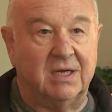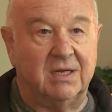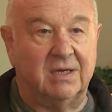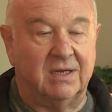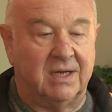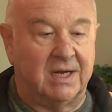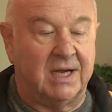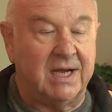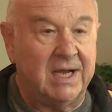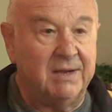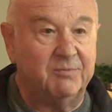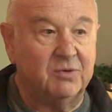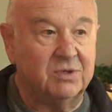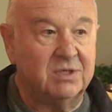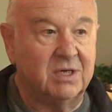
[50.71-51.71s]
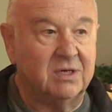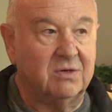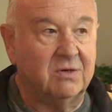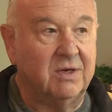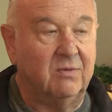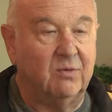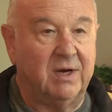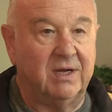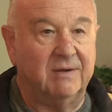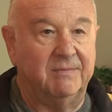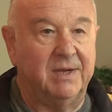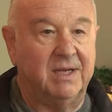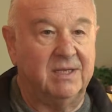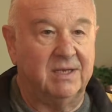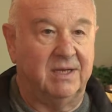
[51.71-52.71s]
And I particularly
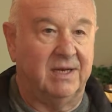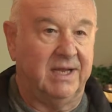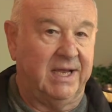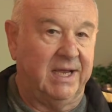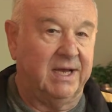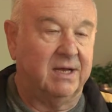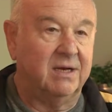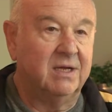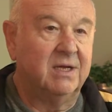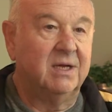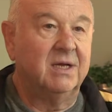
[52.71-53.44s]
recommend and had